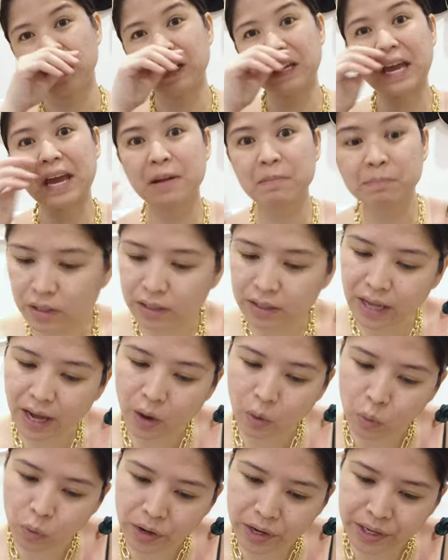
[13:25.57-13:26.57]
Again,
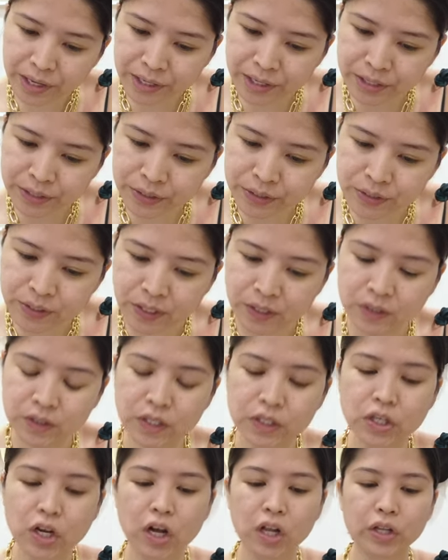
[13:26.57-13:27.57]
that was
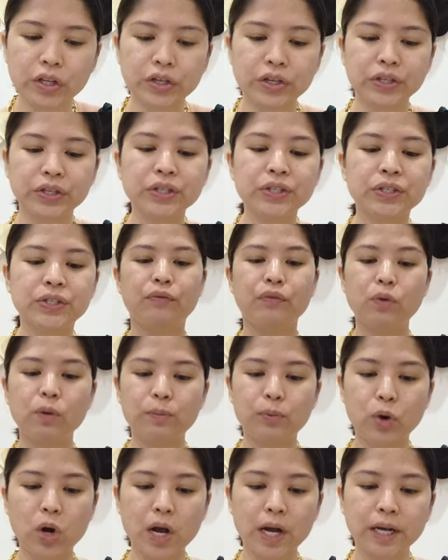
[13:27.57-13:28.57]
$60 full
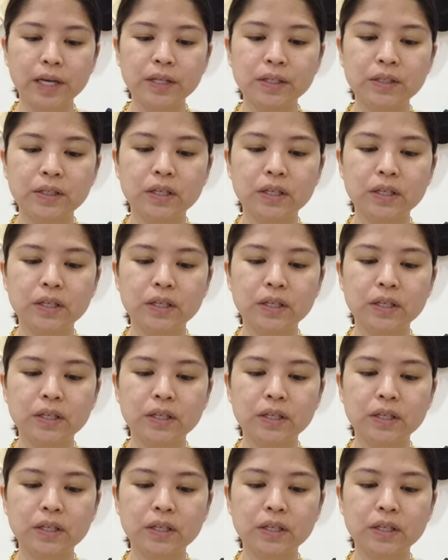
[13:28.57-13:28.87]
price.